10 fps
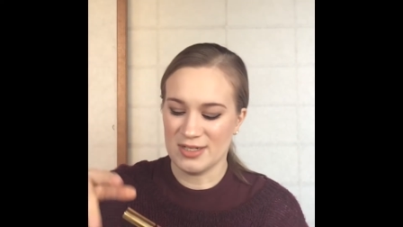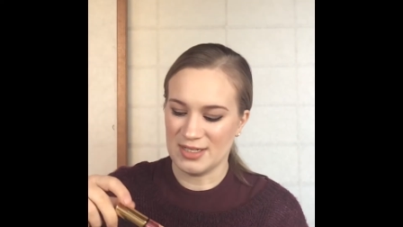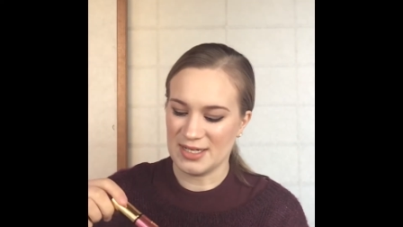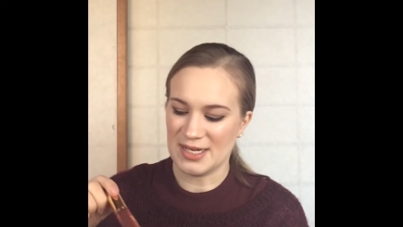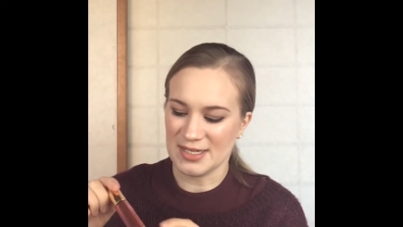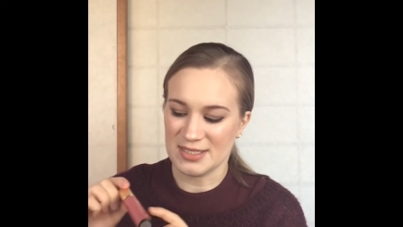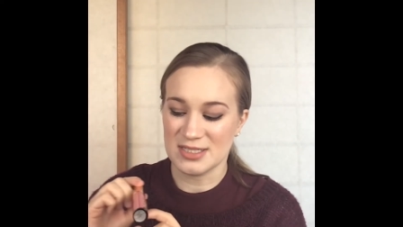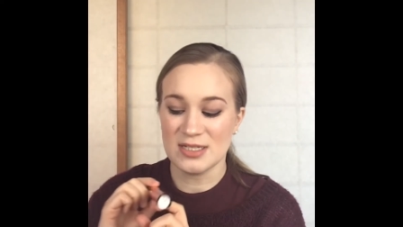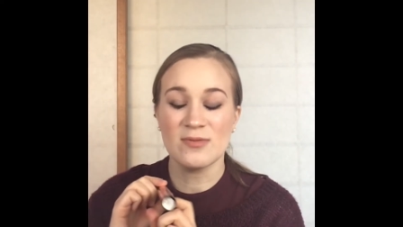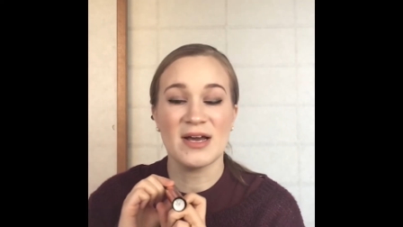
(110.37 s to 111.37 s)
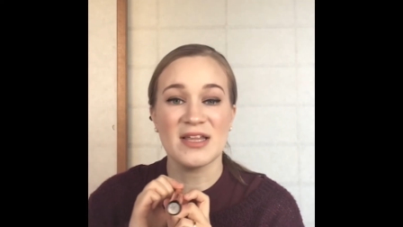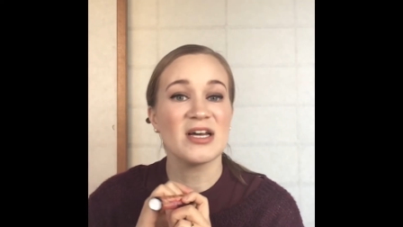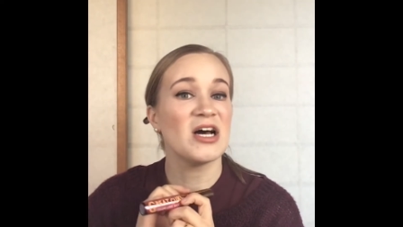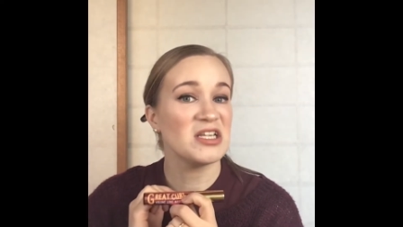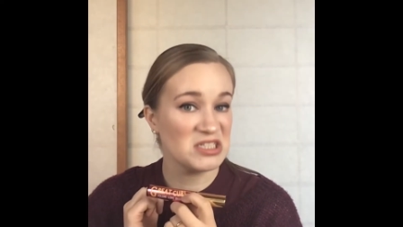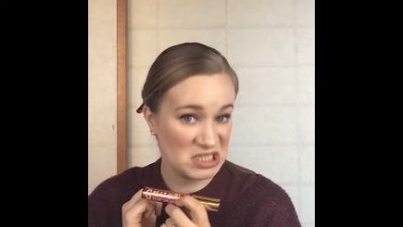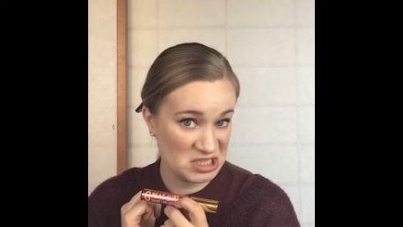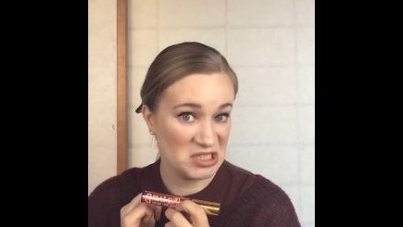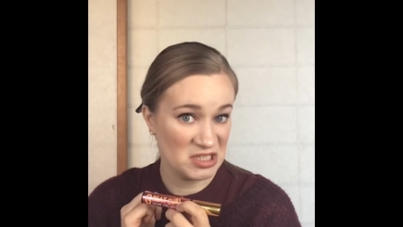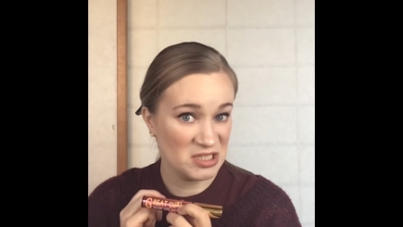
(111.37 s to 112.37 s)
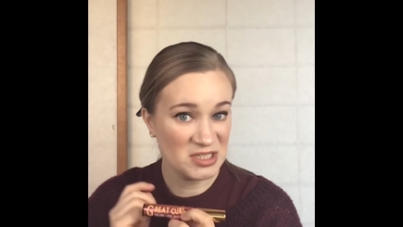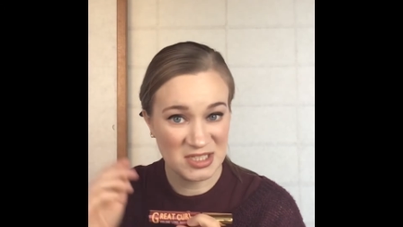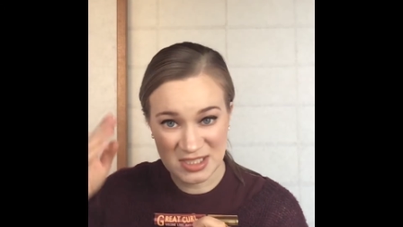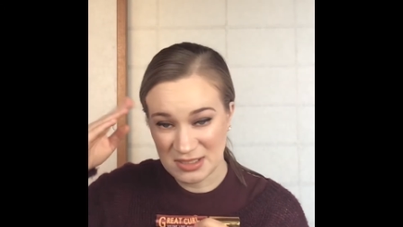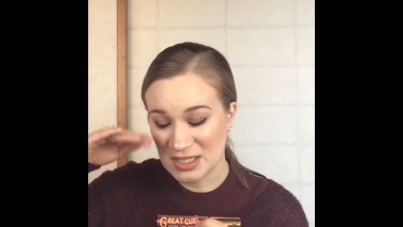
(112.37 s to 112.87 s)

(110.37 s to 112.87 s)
Like I could see why they call it curl, because